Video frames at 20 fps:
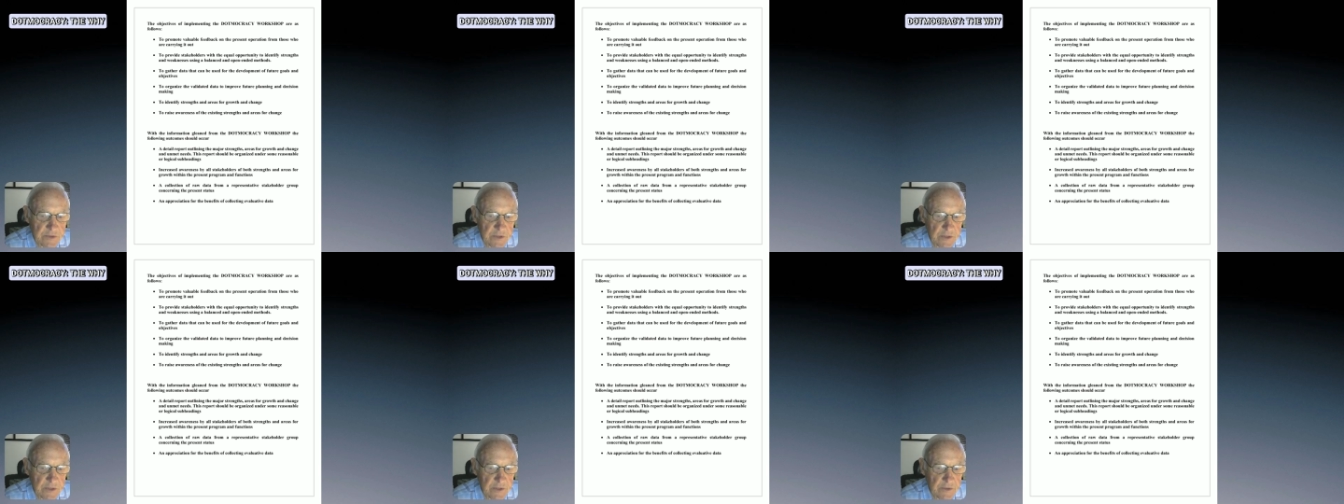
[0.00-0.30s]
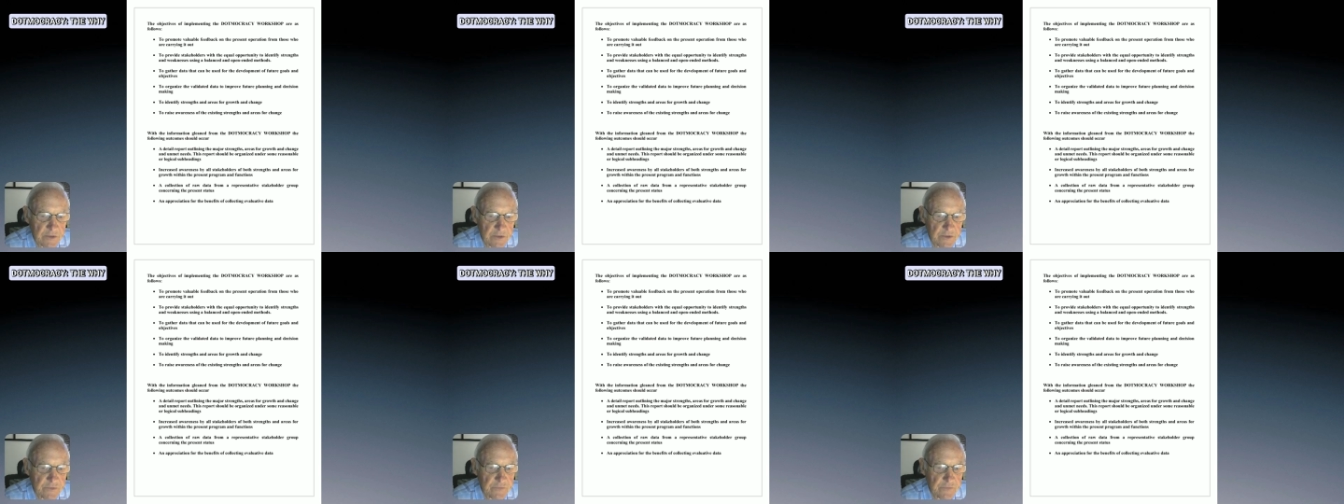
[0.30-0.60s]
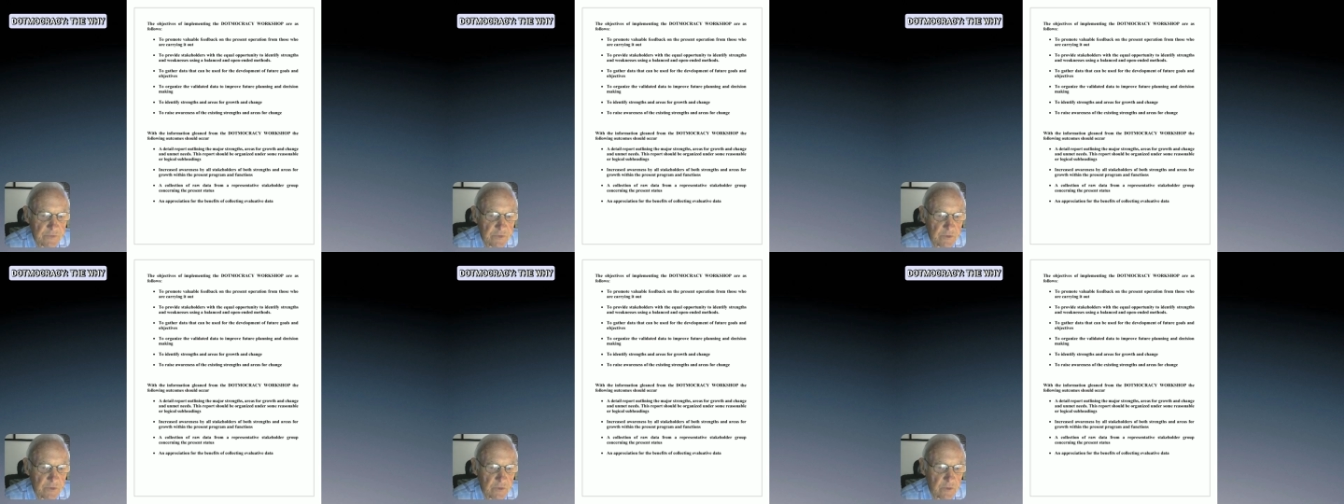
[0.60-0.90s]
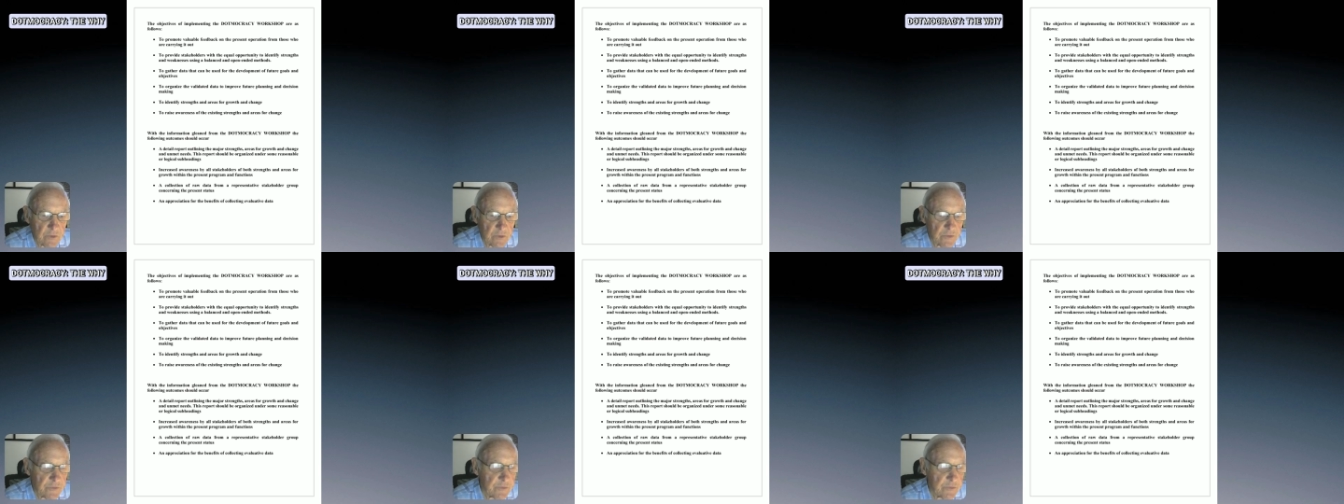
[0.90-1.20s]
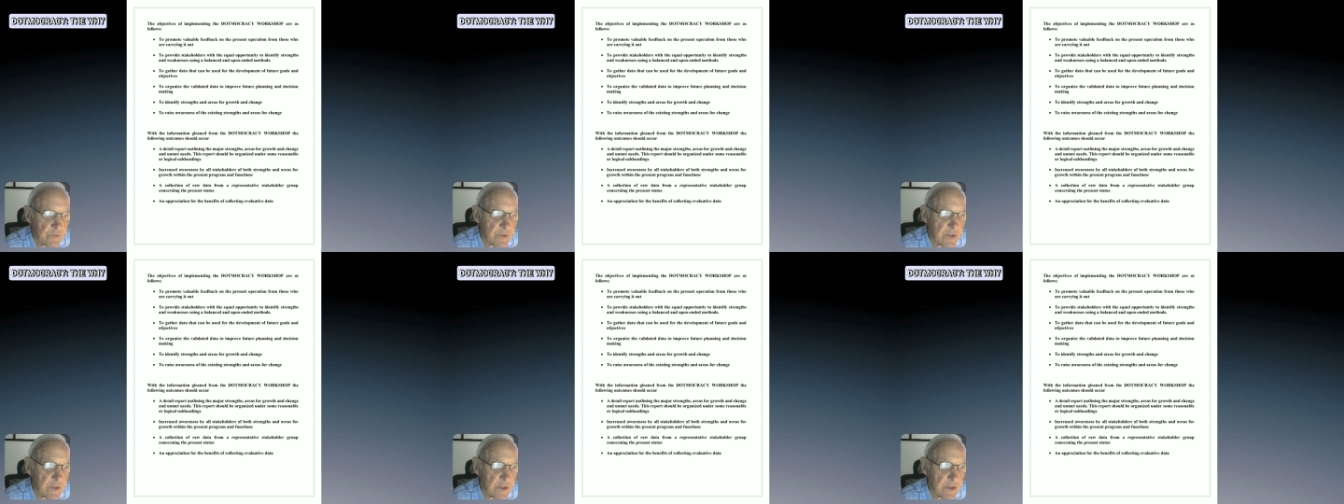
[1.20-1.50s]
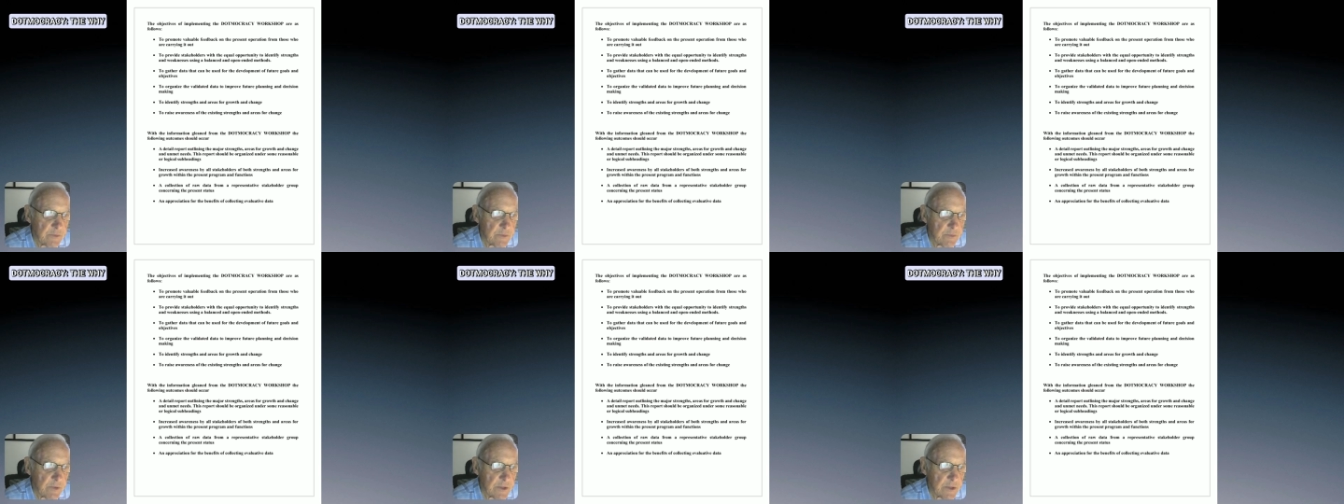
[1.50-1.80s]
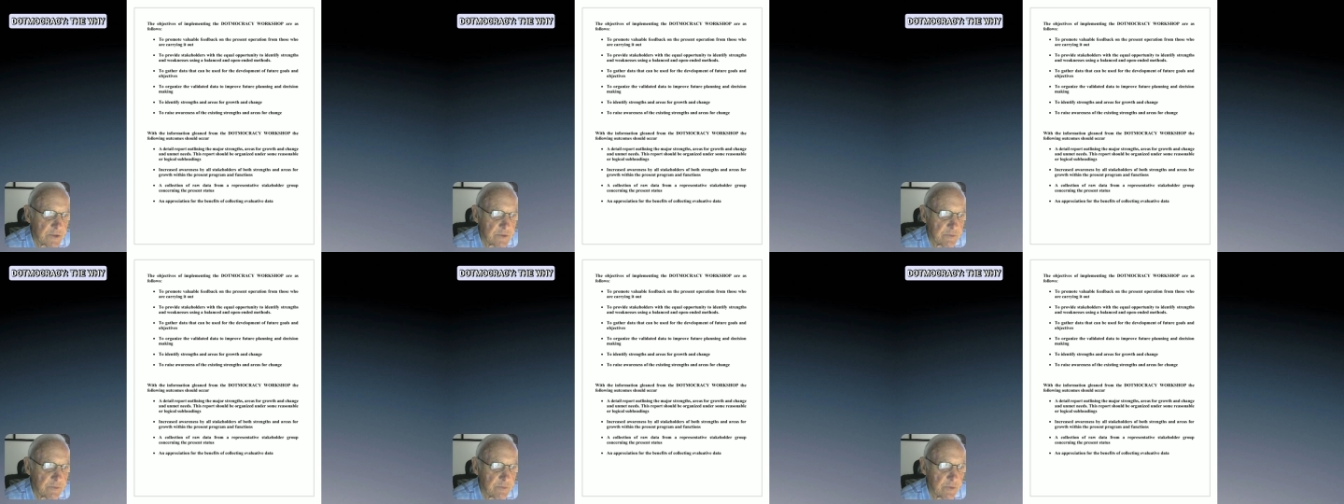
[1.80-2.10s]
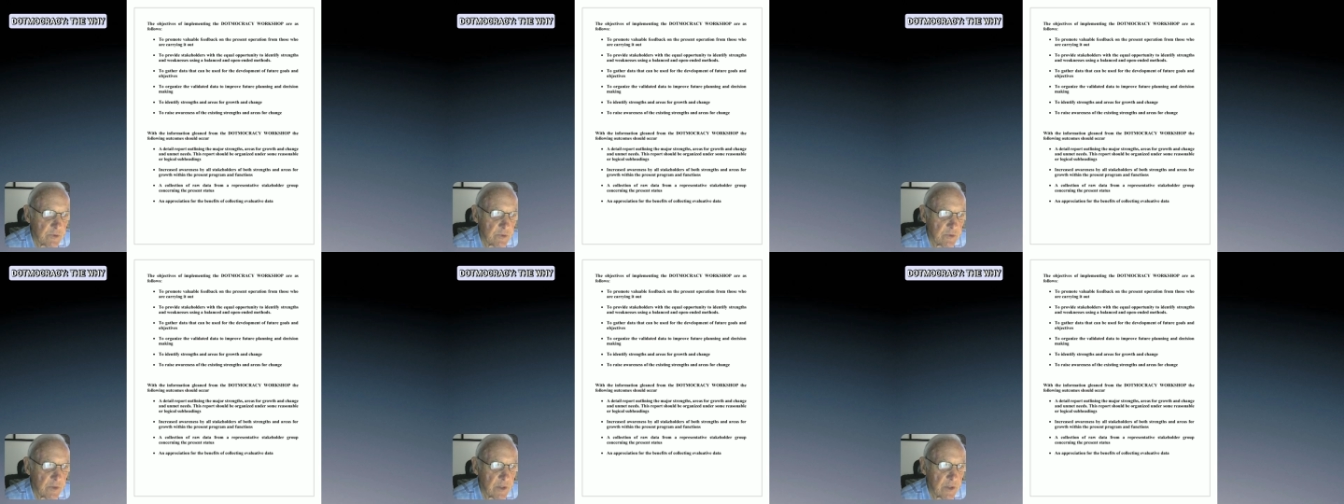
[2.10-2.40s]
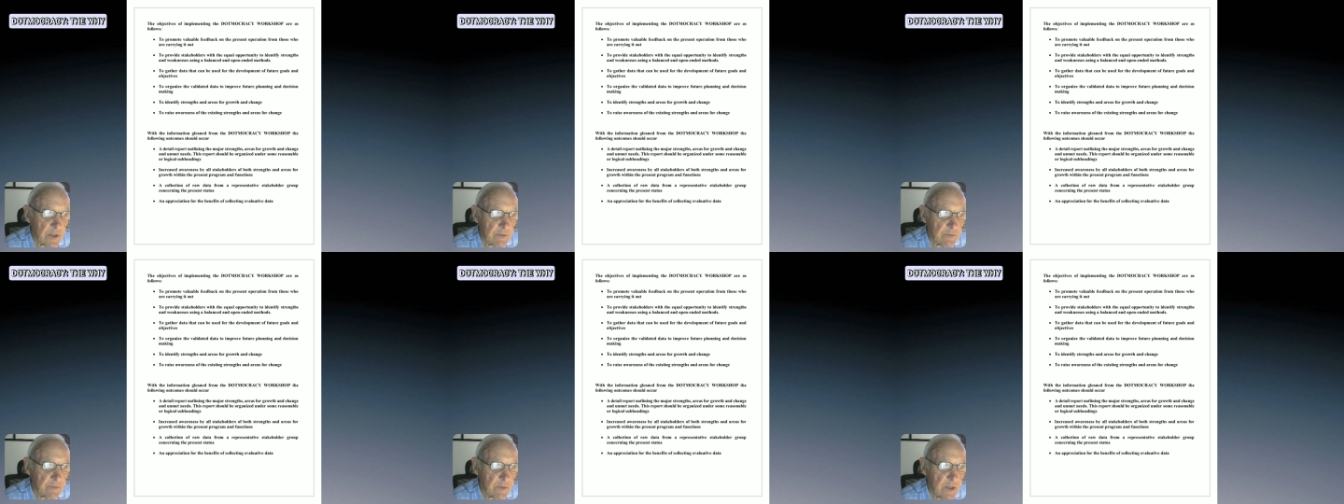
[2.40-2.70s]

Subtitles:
and areas for growth within the present program.